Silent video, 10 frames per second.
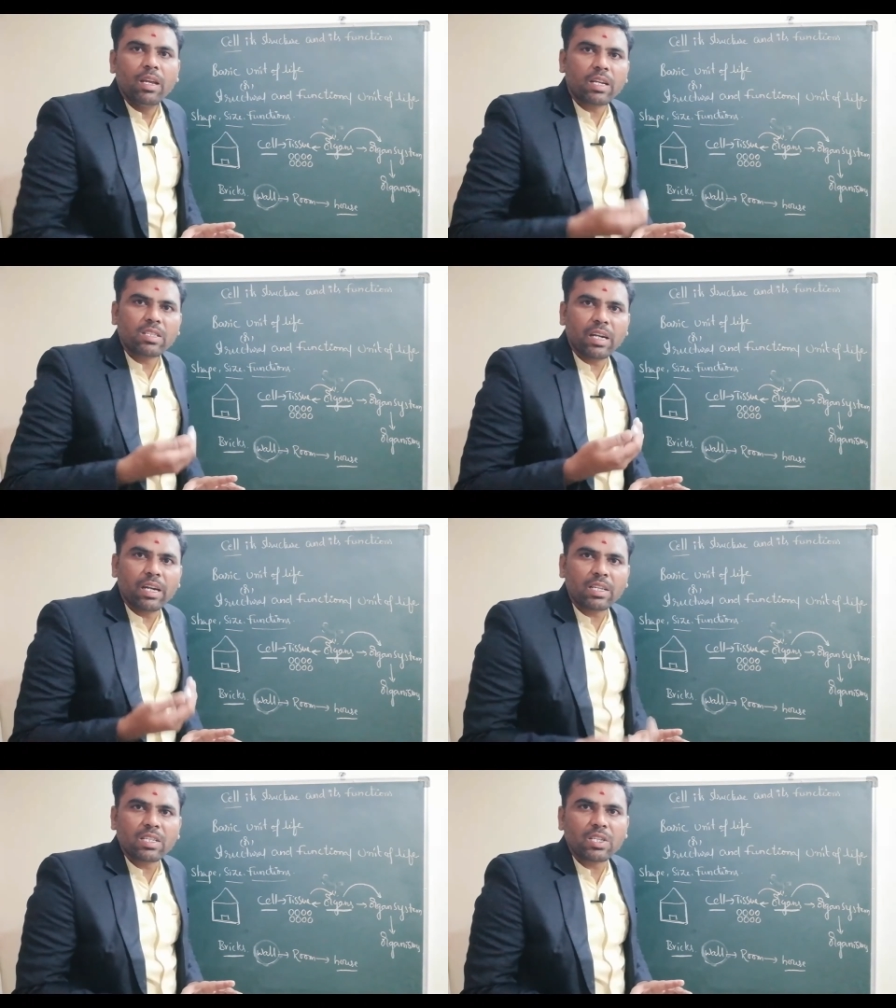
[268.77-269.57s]

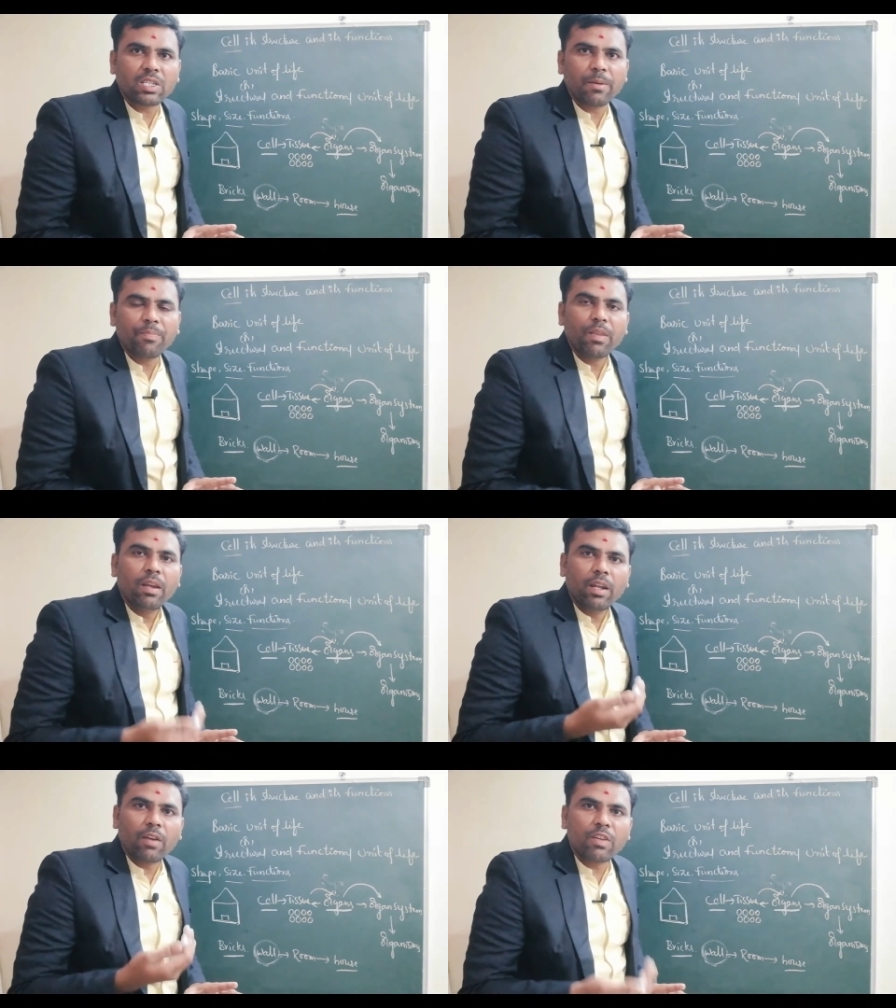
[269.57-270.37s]
excretory system,
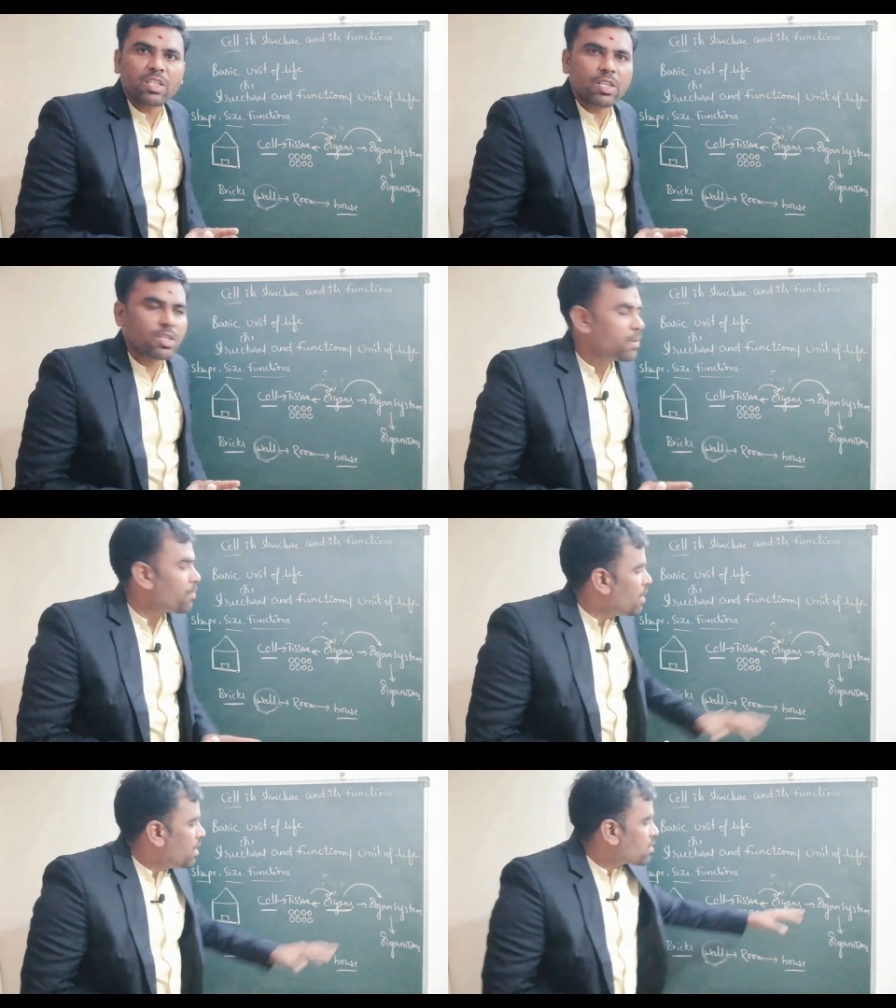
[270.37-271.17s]
nervous system.